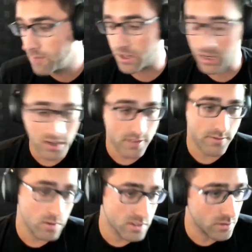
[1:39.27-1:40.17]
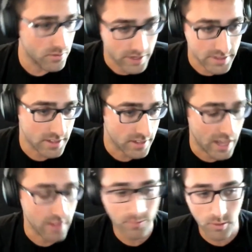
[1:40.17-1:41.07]
but couldn't afford to invest in
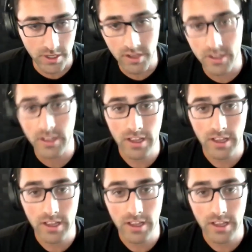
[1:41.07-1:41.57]
California.